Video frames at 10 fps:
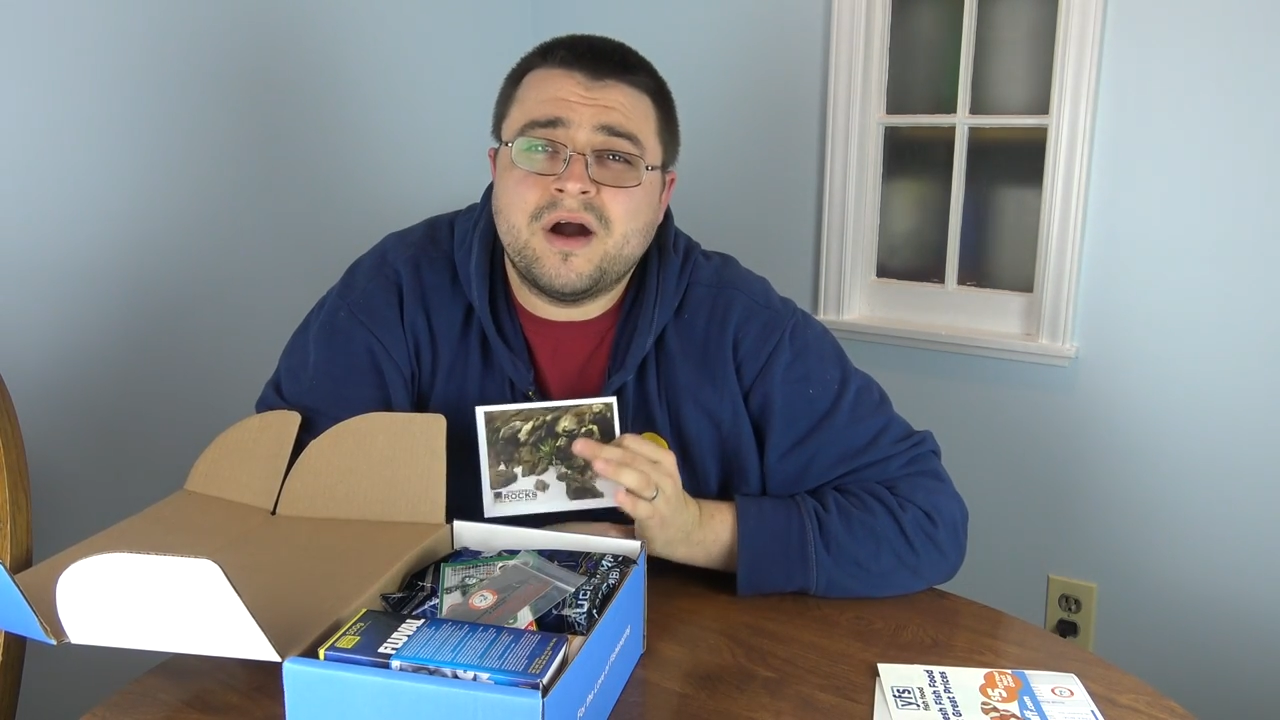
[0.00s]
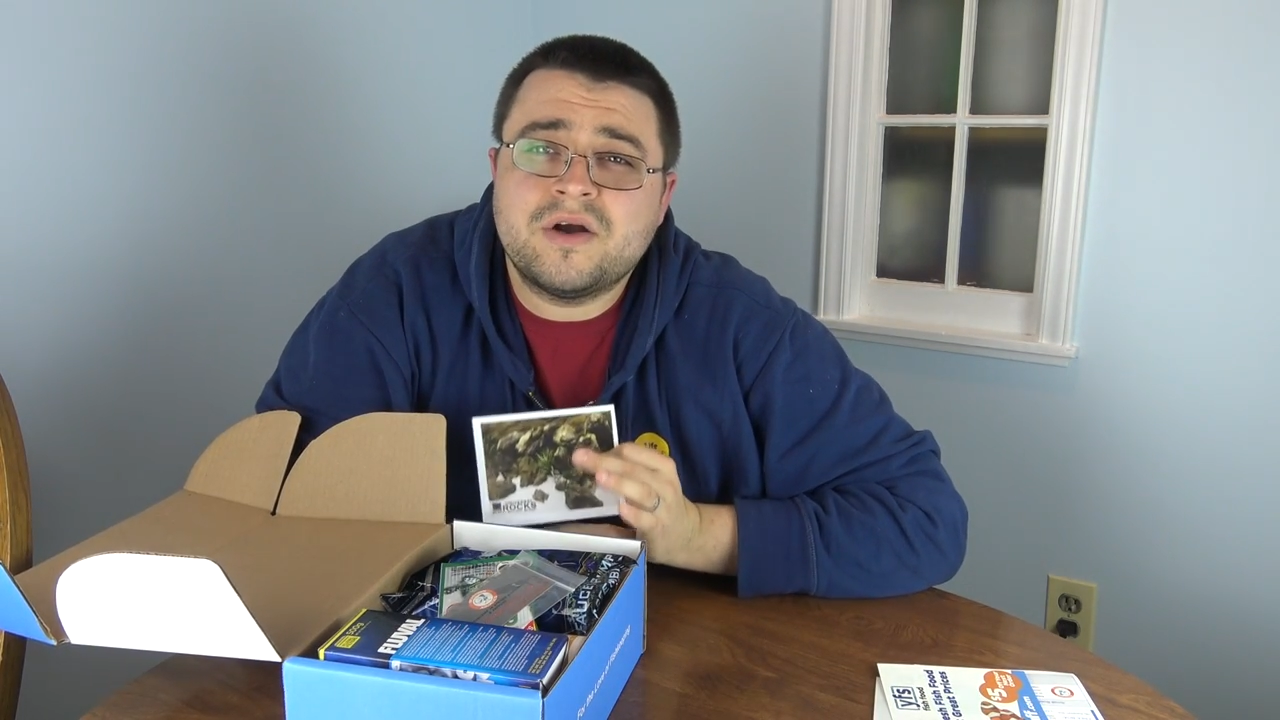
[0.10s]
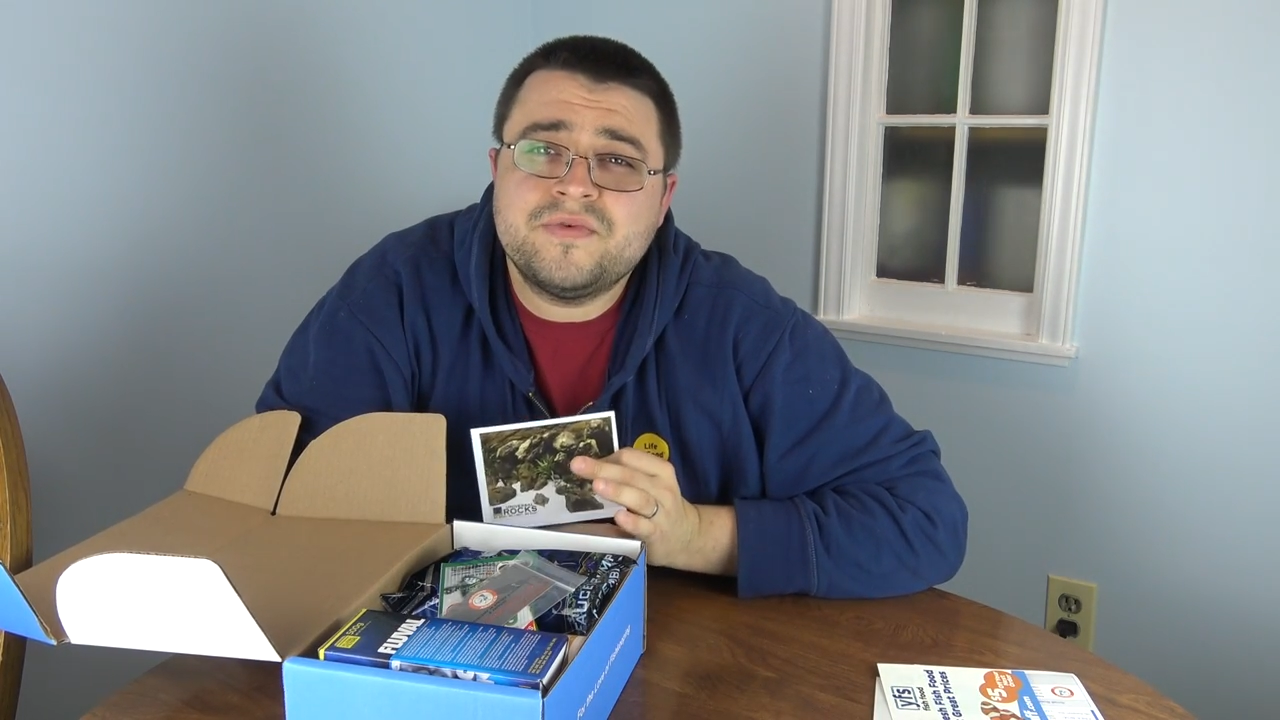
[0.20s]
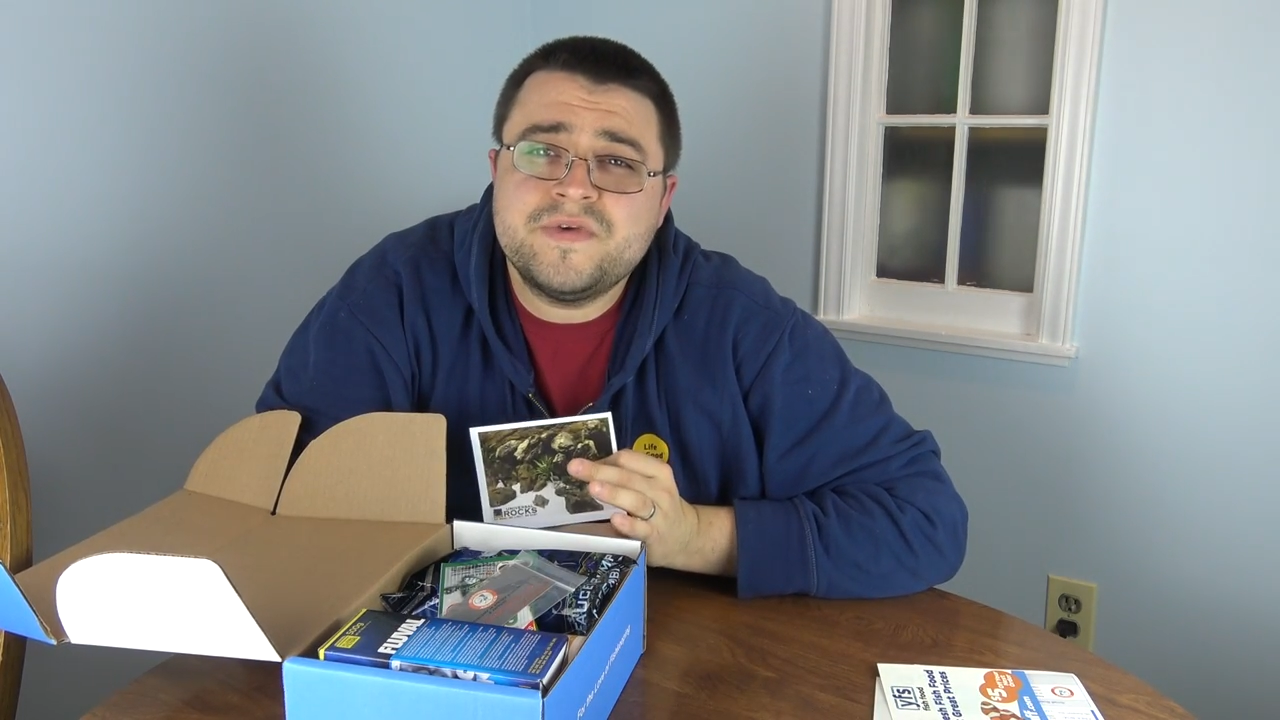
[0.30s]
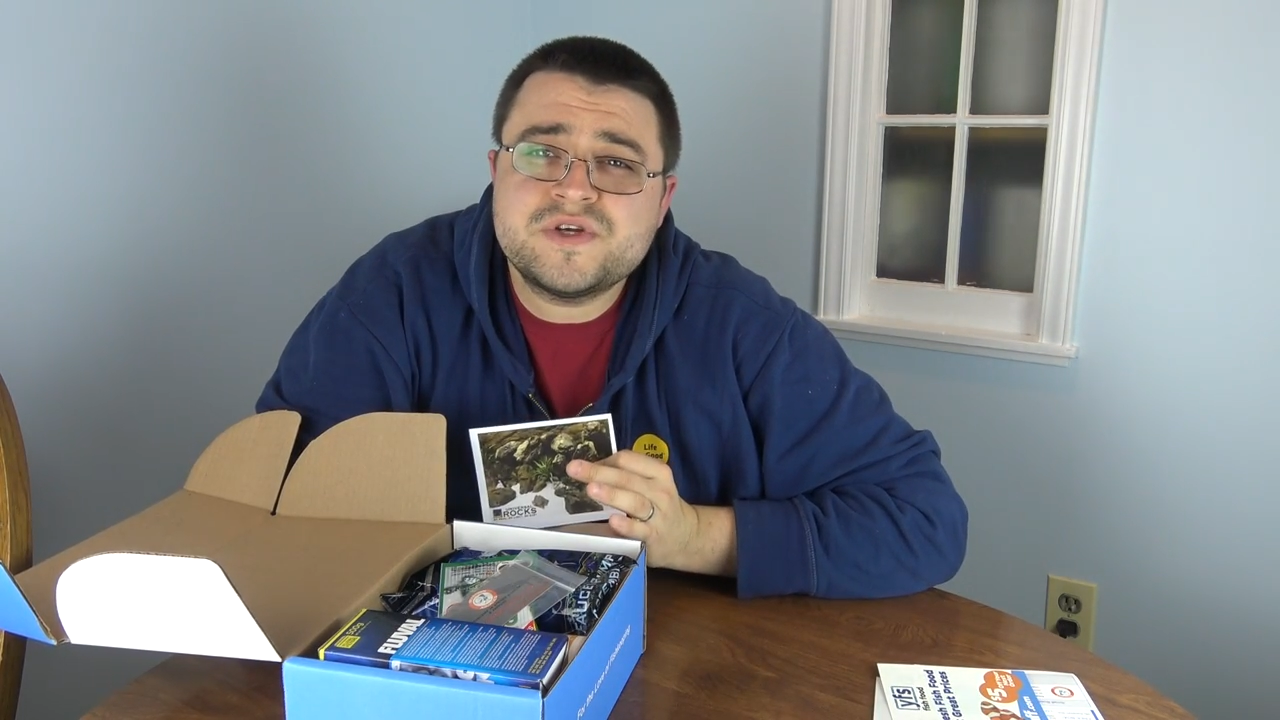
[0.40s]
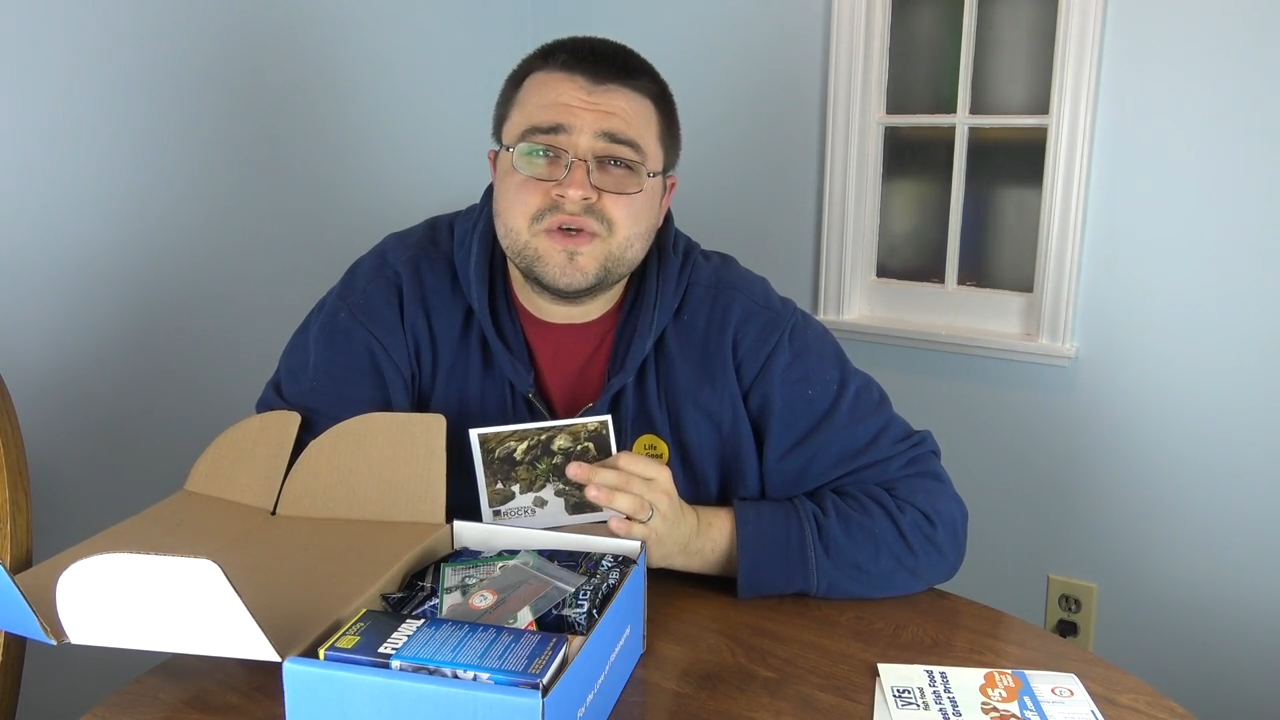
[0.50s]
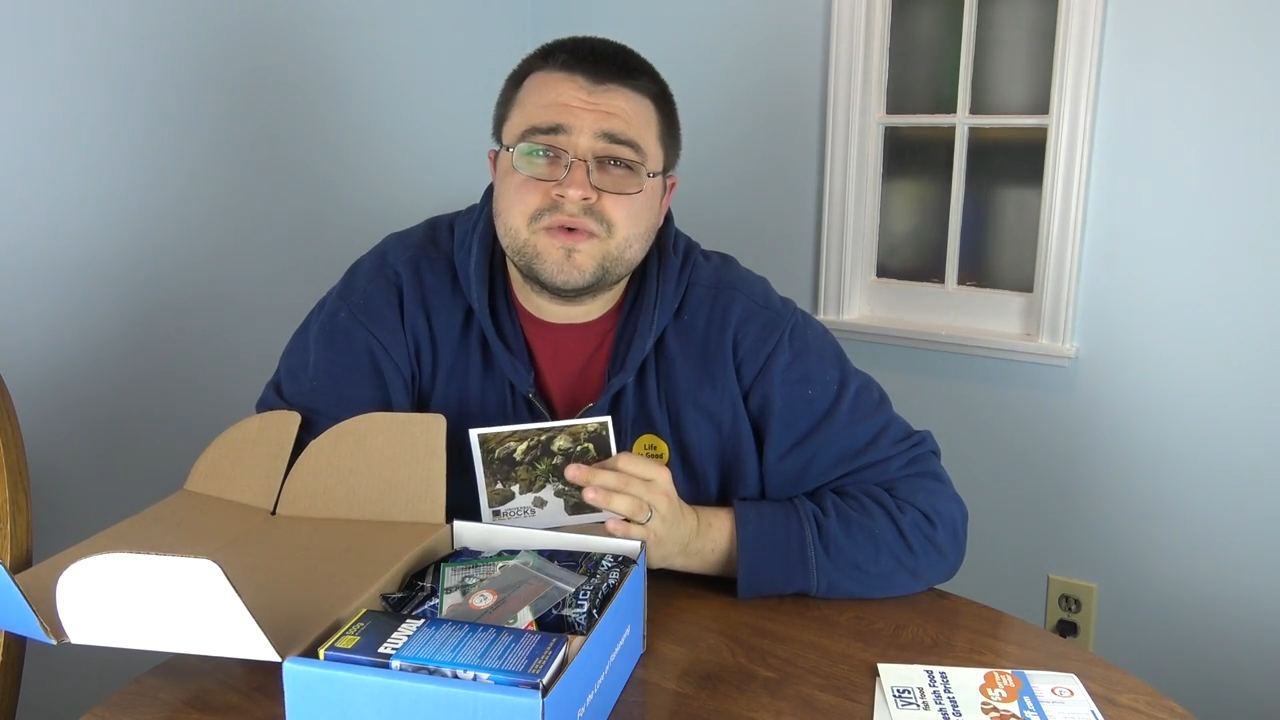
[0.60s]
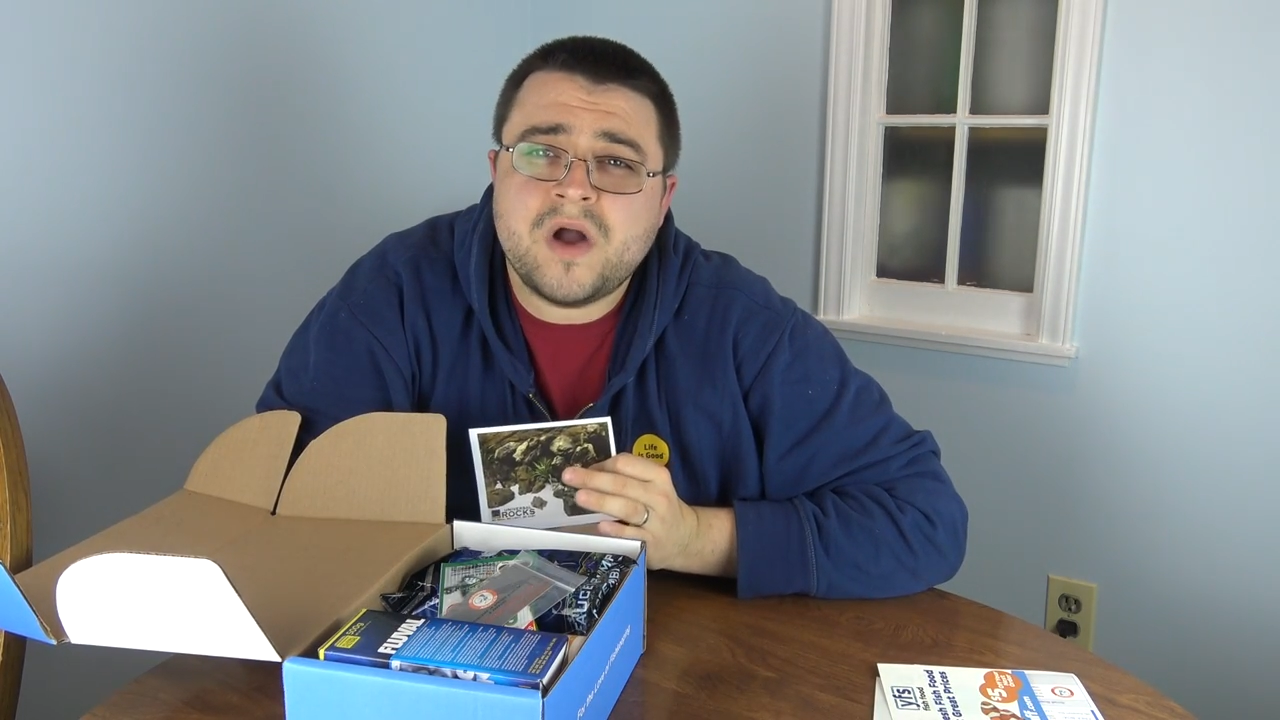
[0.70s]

artificial